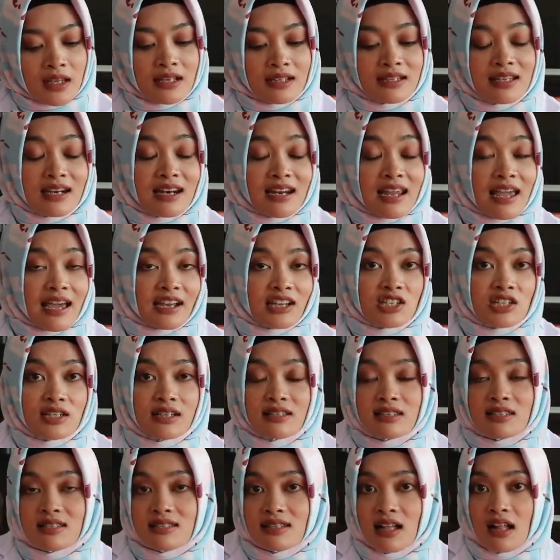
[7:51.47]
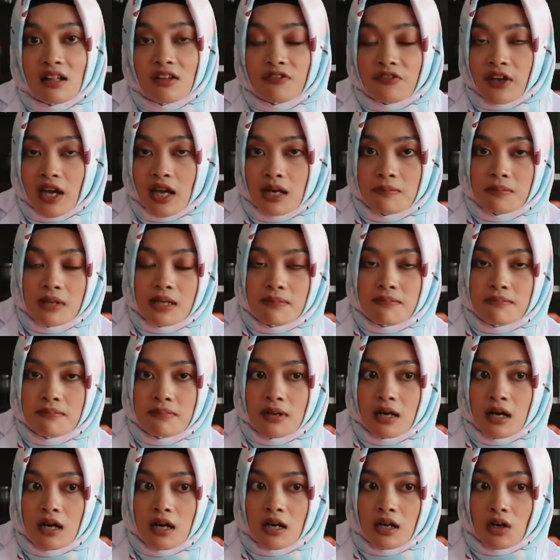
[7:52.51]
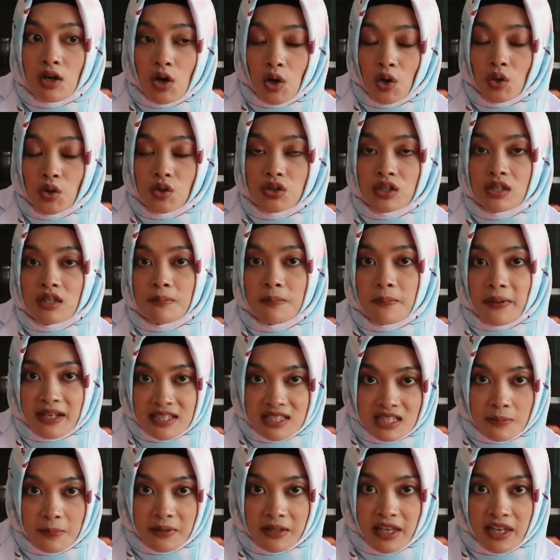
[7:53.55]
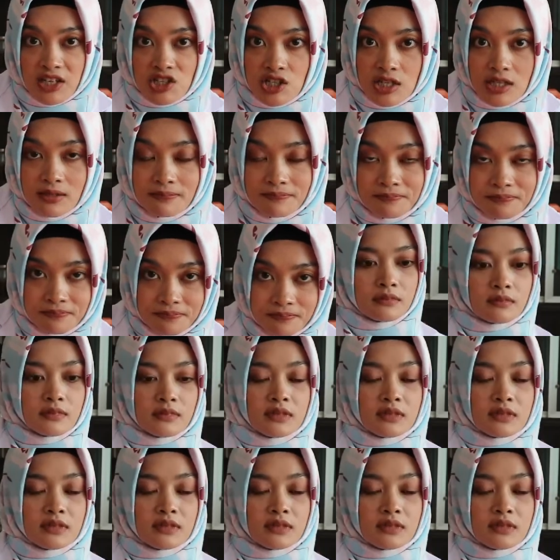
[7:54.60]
The reaction itself can be called precipitation.